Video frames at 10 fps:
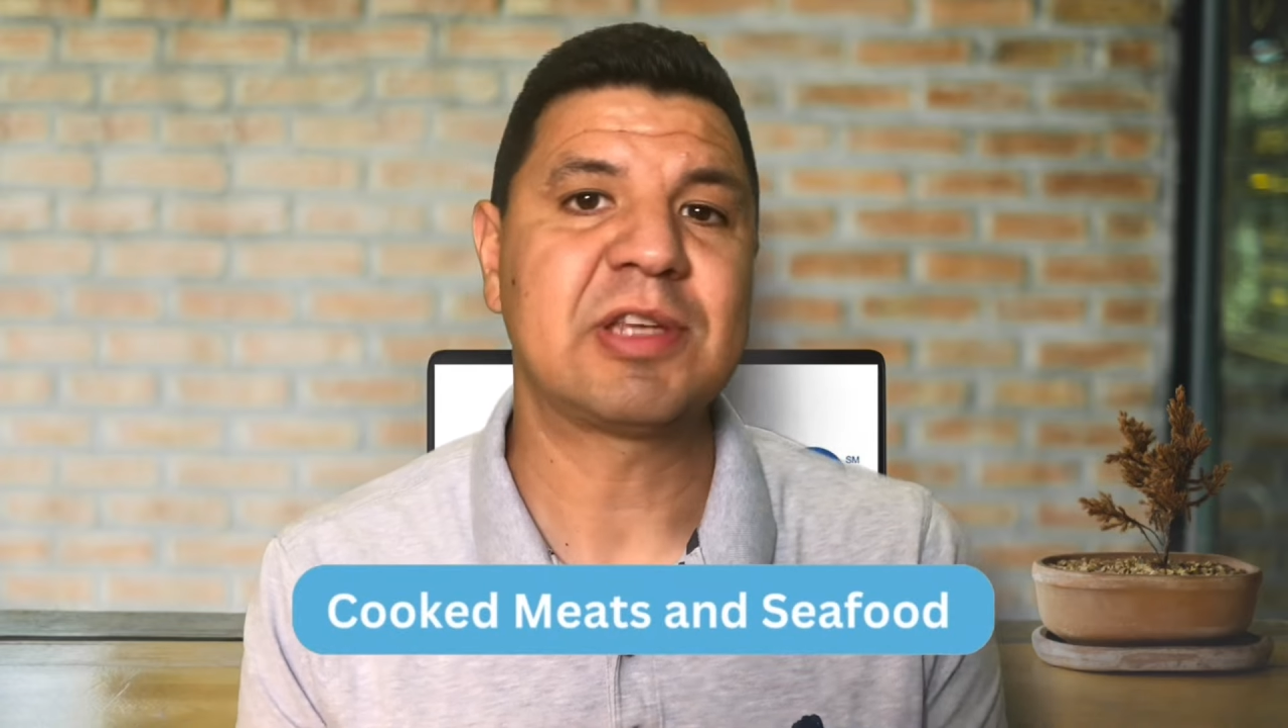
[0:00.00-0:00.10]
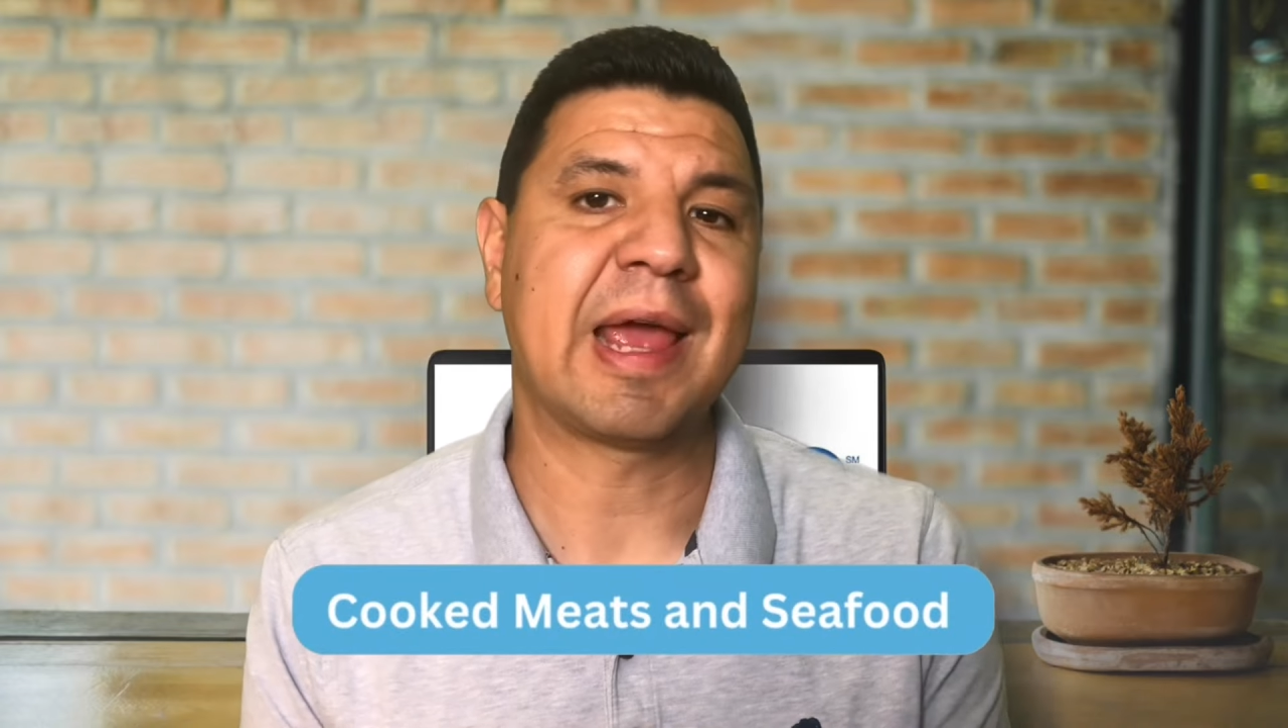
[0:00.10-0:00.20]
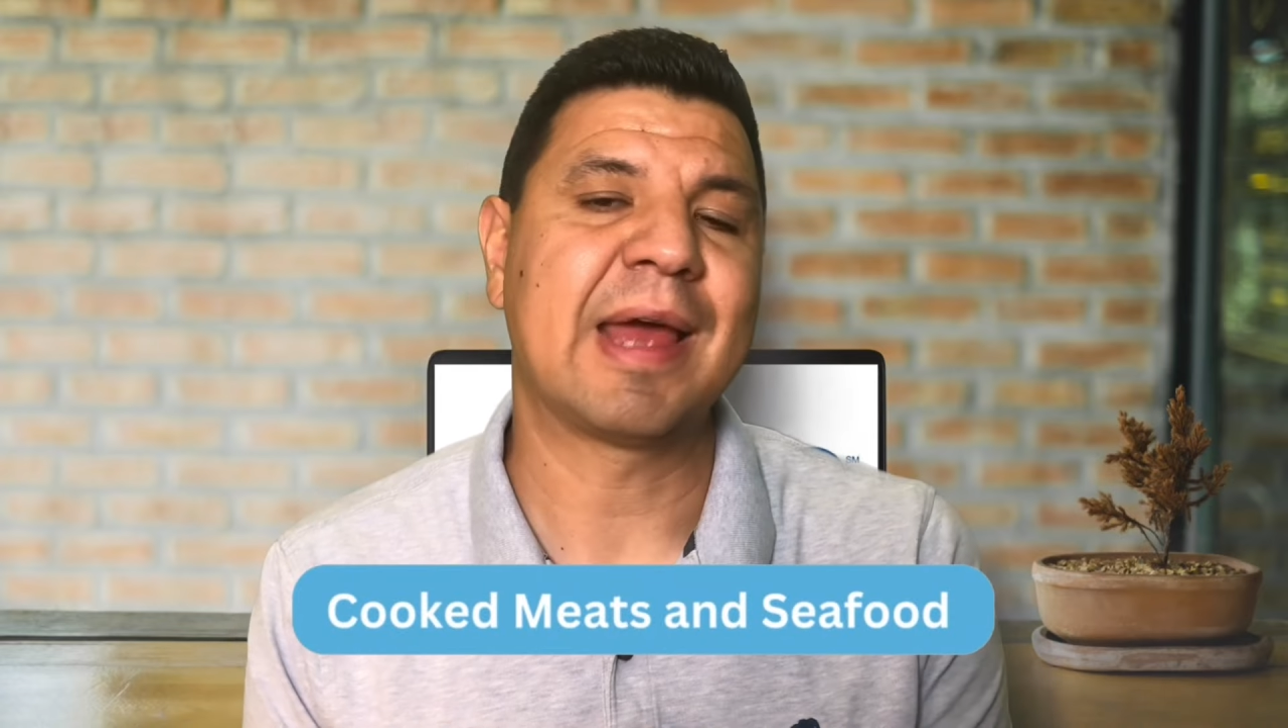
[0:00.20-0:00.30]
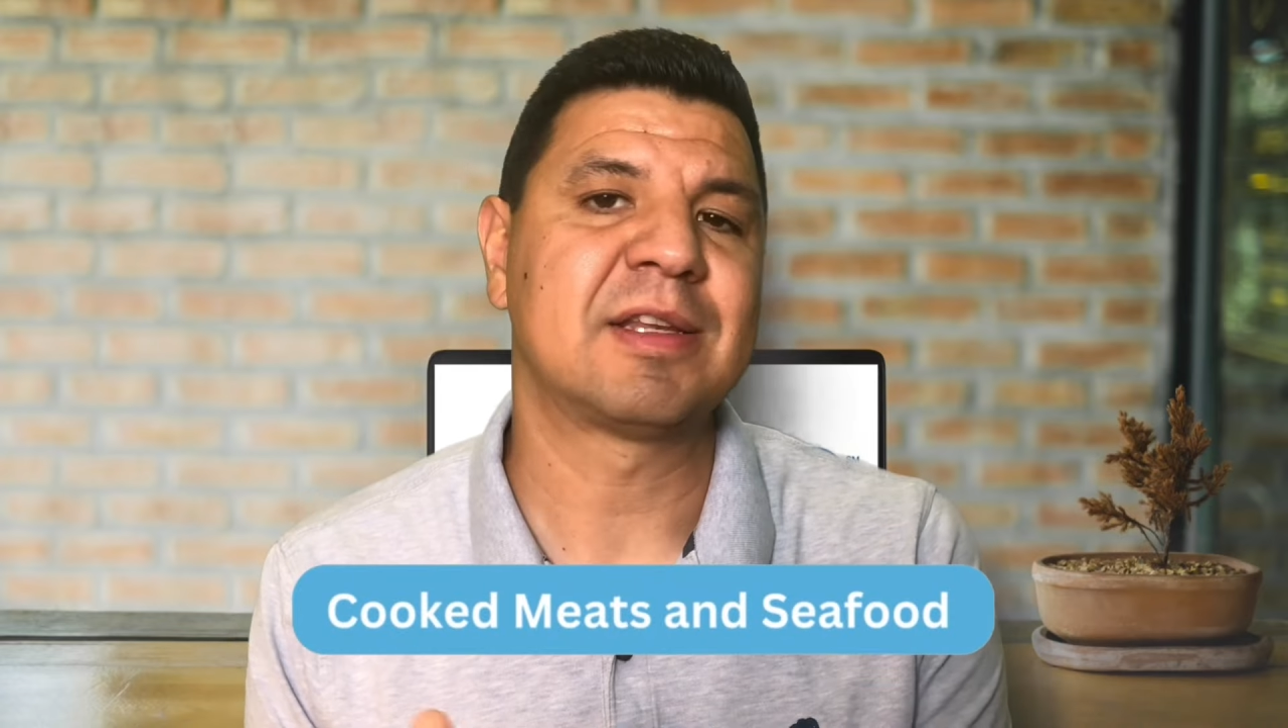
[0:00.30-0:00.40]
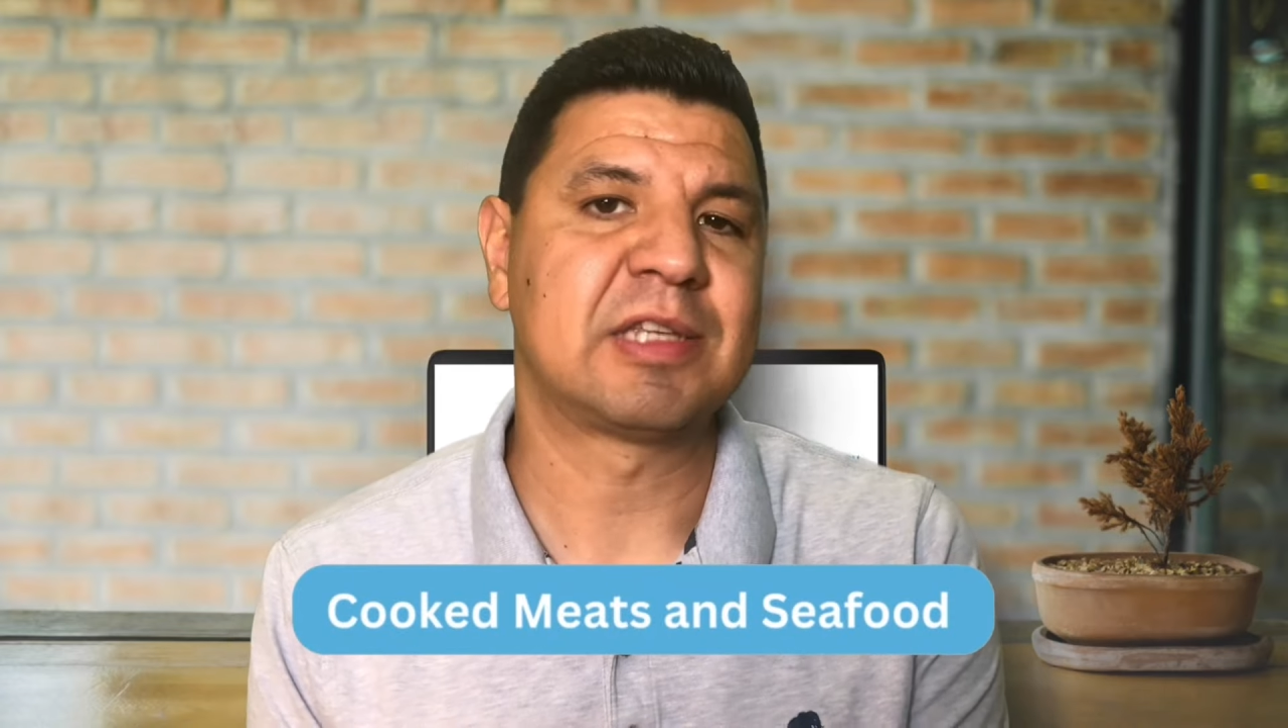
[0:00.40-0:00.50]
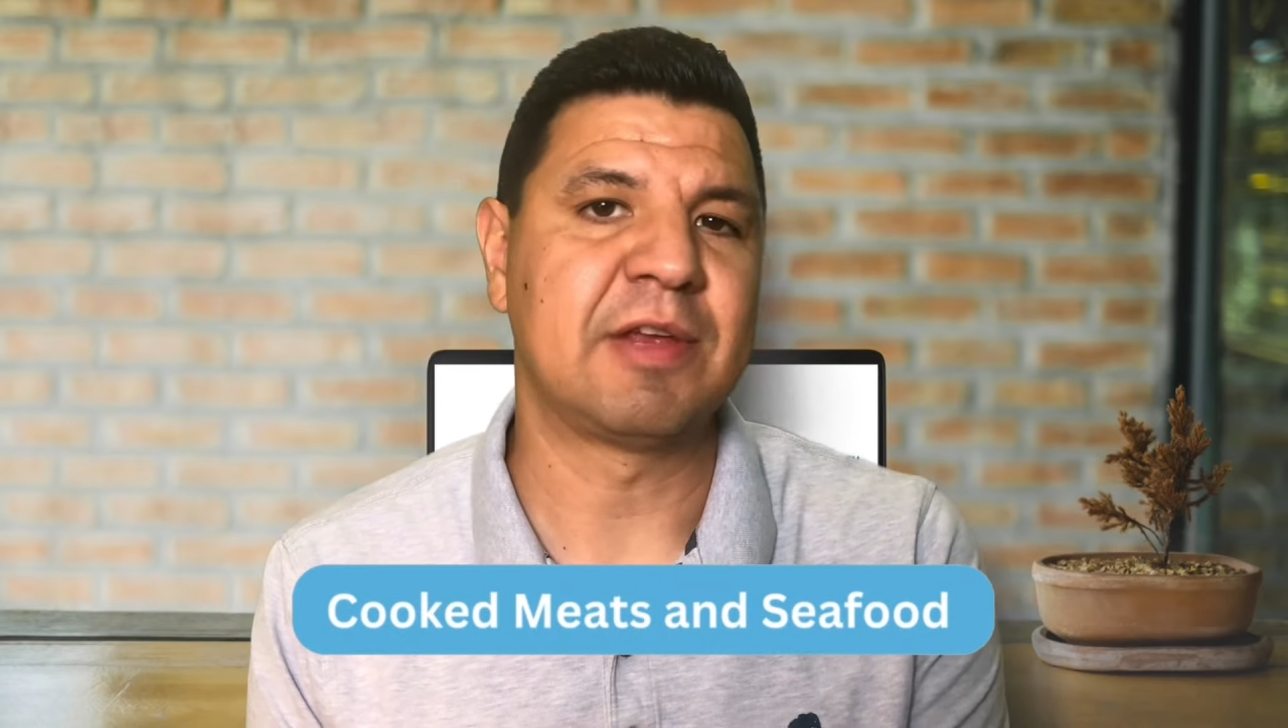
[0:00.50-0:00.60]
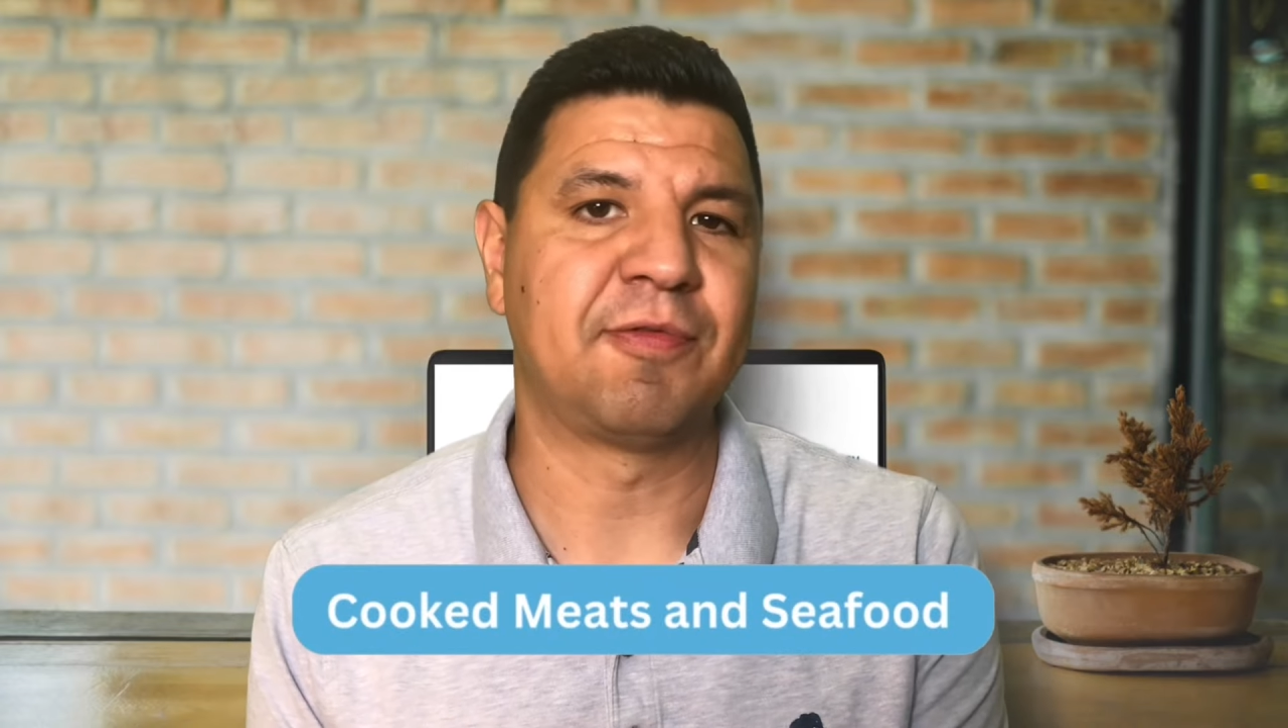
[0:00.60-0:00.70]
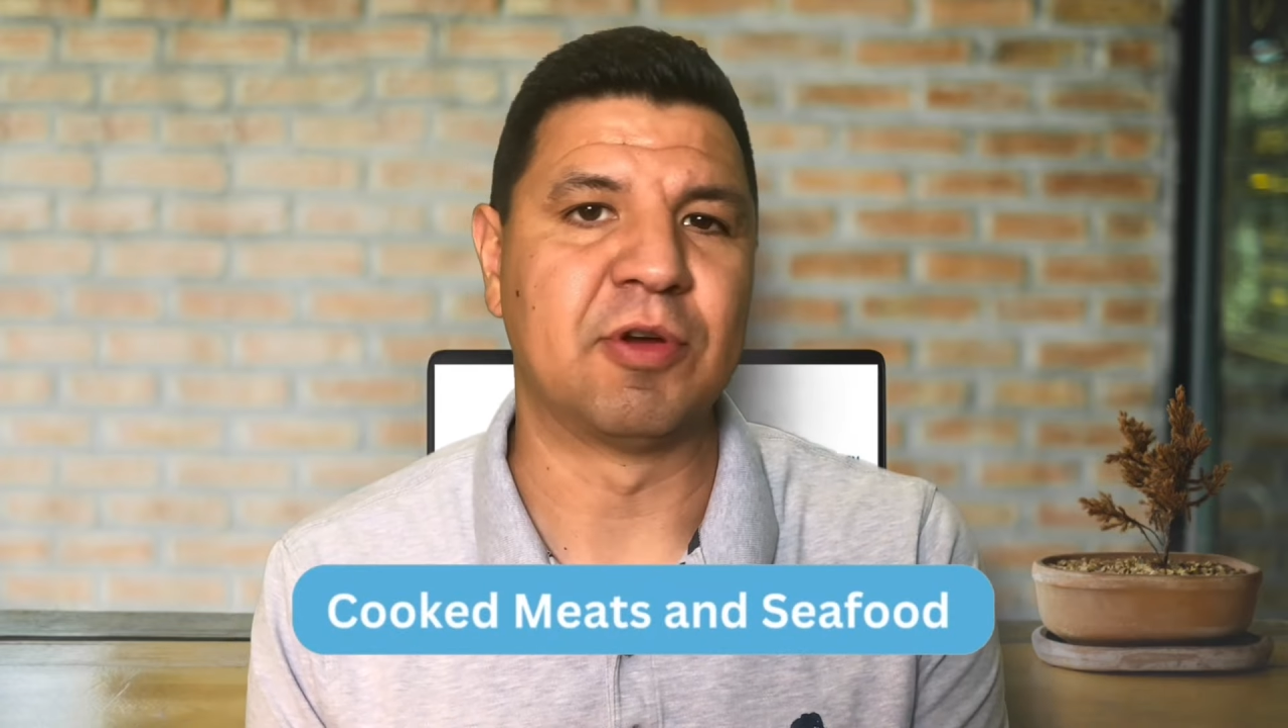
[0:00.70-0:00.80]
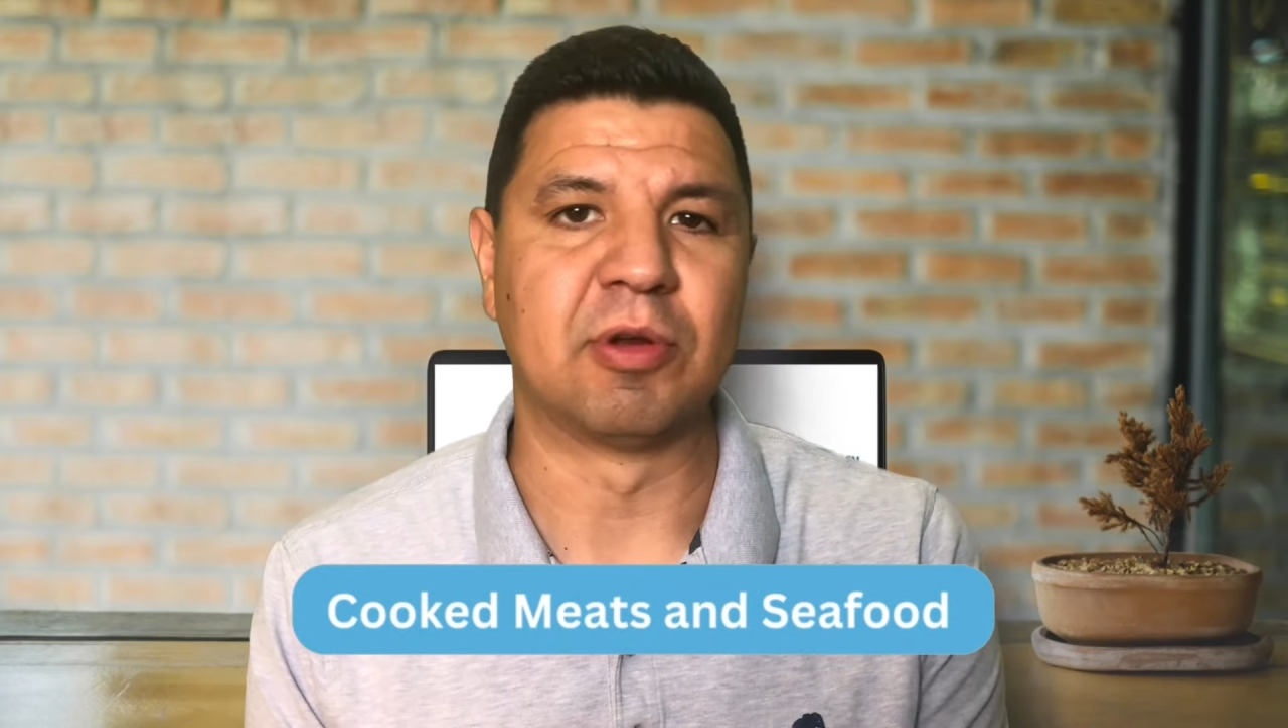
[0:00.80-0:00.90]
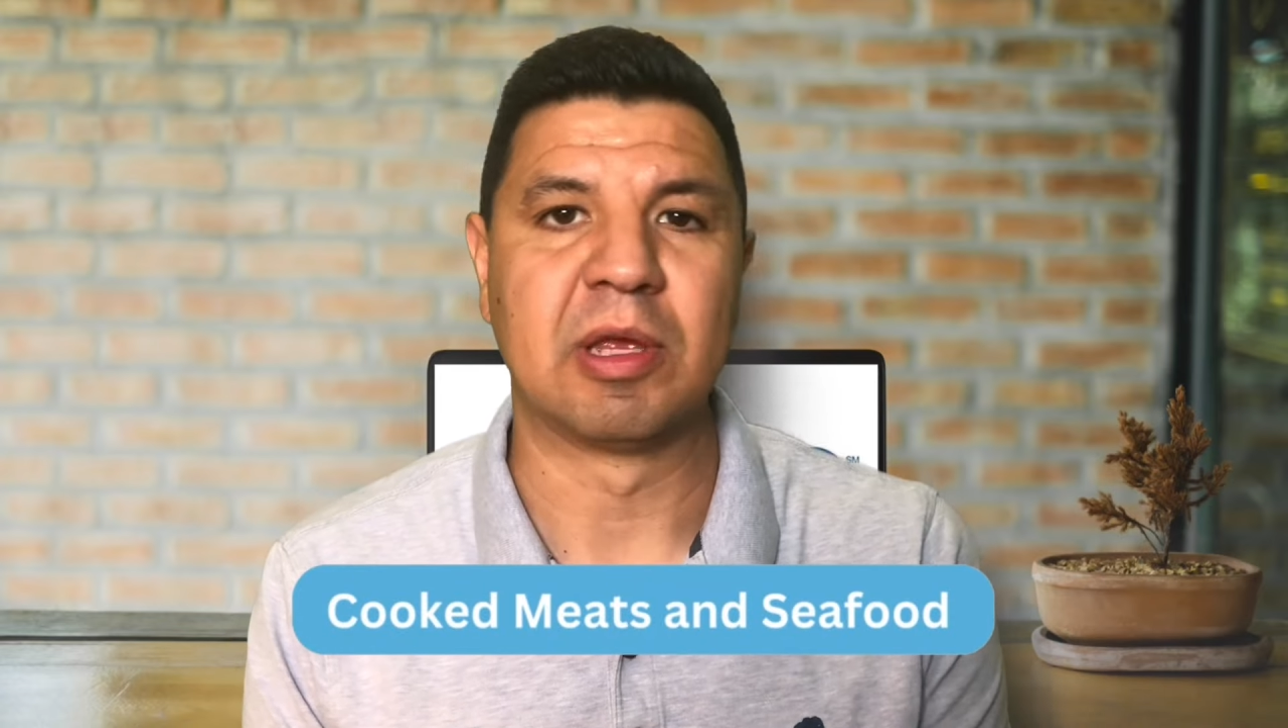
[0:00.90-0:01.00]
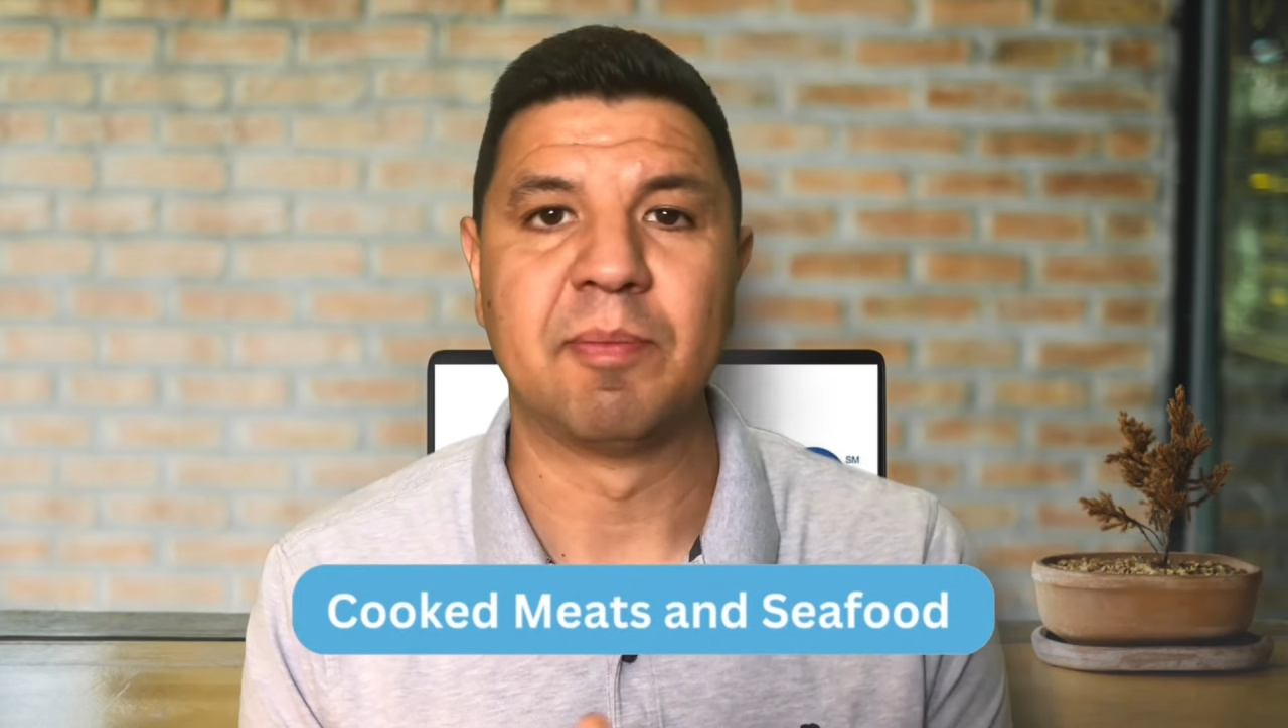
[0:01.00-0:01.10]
and seafood.